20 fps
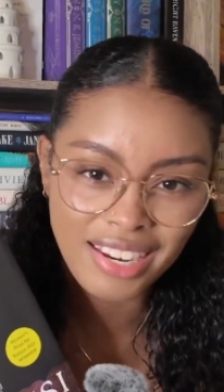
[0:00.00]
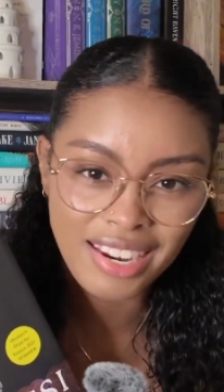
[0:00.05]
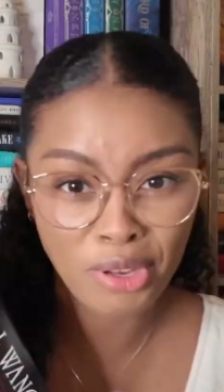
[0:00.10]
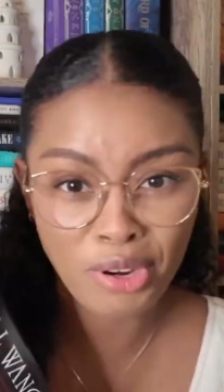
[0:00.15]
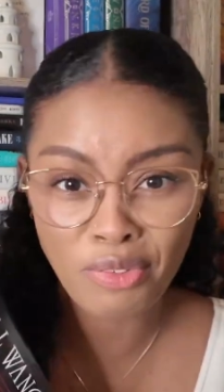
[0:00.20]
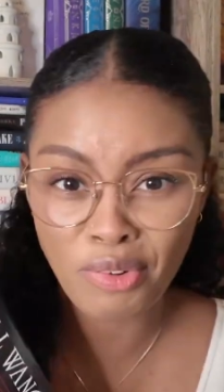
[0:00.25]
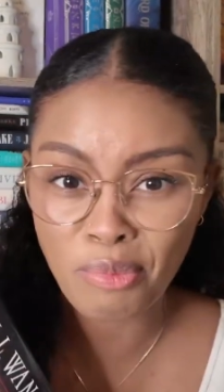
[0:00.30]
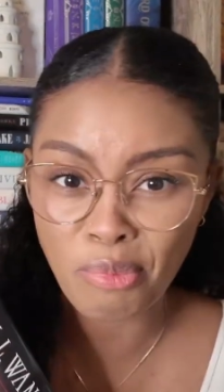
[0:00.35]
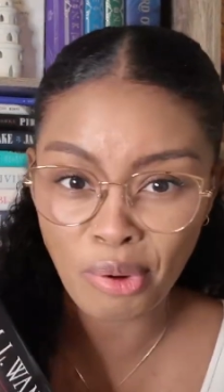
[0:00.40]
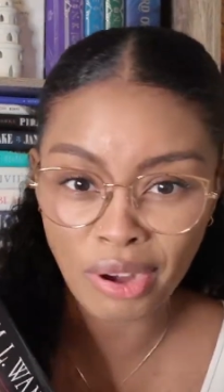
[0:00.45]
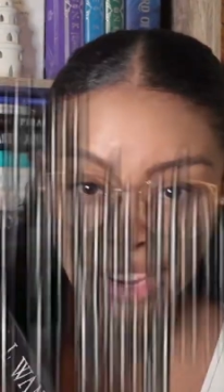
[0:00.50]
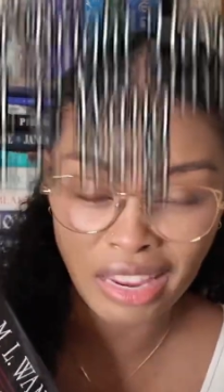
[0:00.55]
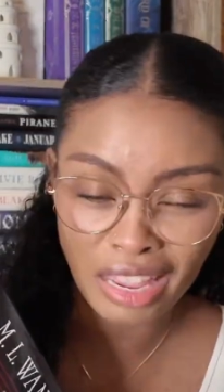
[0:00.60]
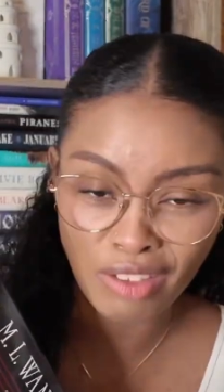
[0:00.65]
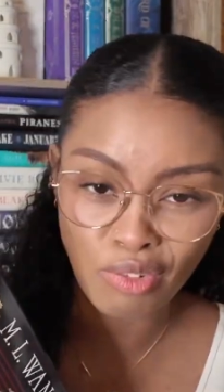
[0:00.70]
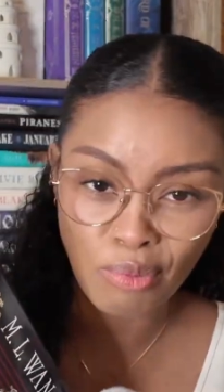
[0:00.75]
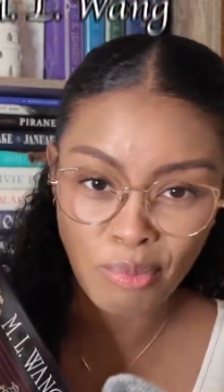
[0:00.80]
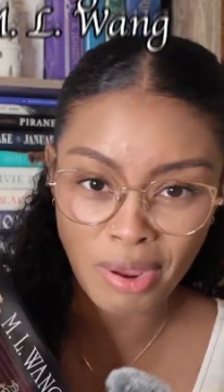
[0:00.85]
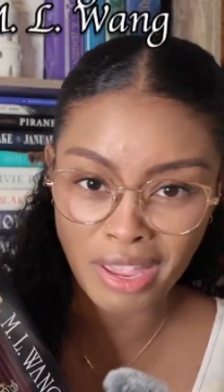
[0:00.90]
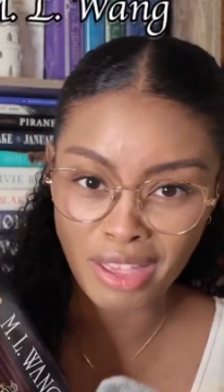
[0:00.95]
Blood Over
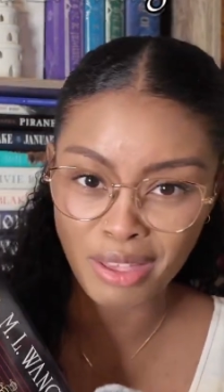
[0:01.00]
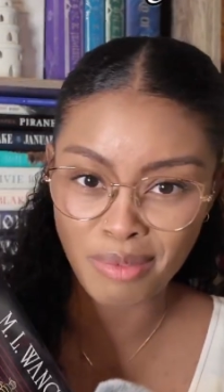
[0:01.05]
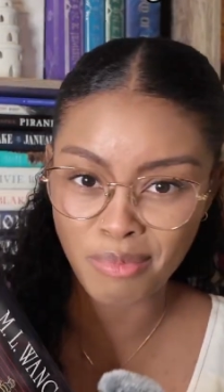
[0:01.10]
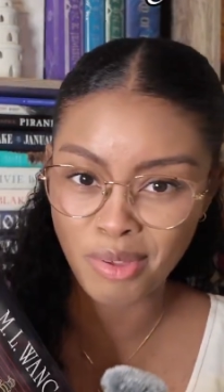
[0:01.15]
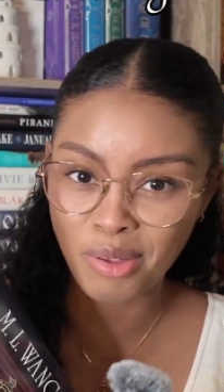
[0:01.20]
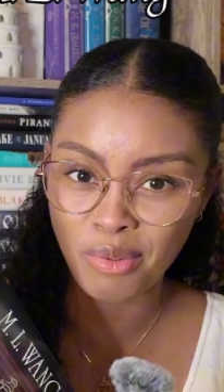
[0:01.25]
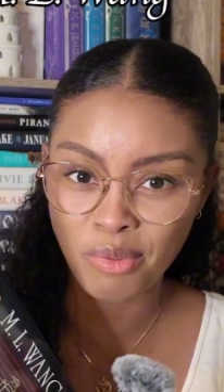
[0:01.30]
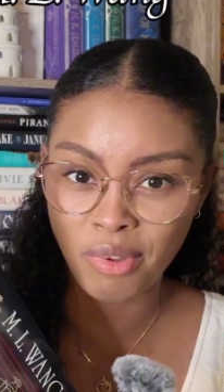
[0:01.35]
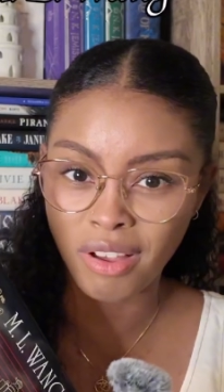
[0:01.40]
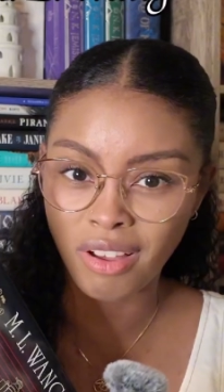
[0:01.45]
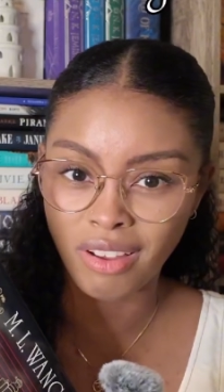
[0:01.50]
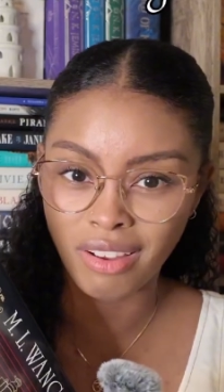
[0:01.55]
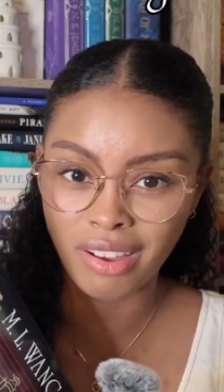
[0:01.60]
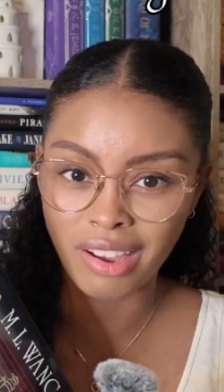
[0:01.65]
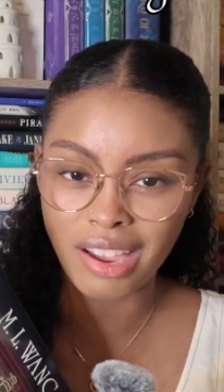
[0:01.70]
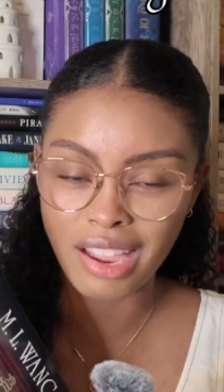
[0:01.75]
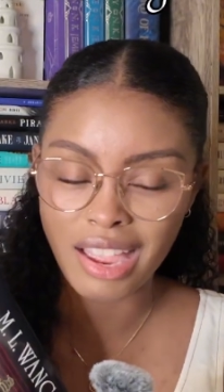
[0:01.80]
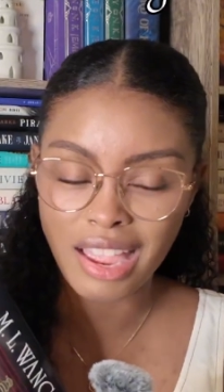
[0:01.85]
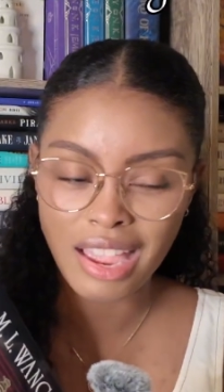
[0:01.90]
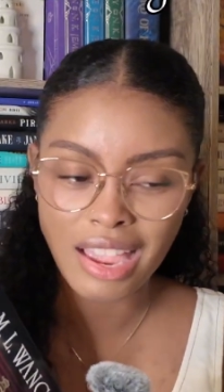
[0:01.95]
Brighthaven by Emma
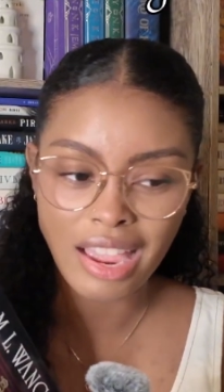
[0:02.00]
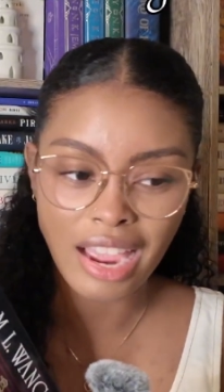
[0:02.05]
Wong.